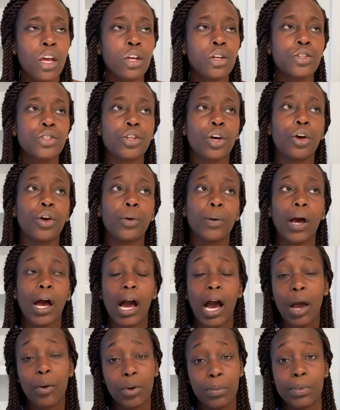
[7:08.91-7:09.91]
So
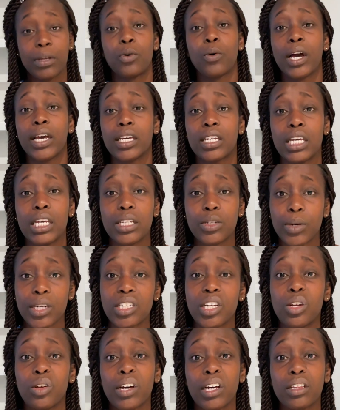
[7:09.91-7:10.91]
I would be quite keen to
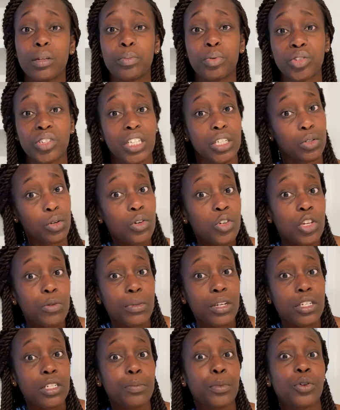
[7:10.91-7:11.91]
actually look at the project
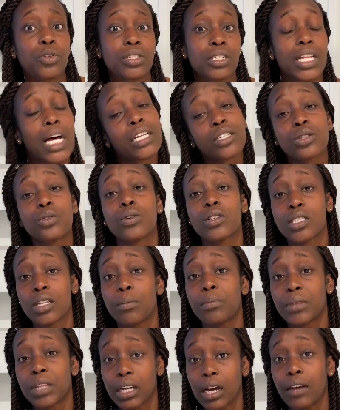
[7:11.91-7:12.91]
documents because that's not
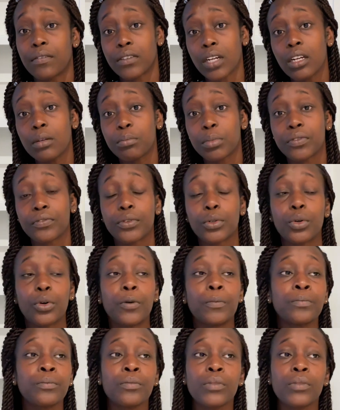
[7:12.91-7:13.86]
something I've done before.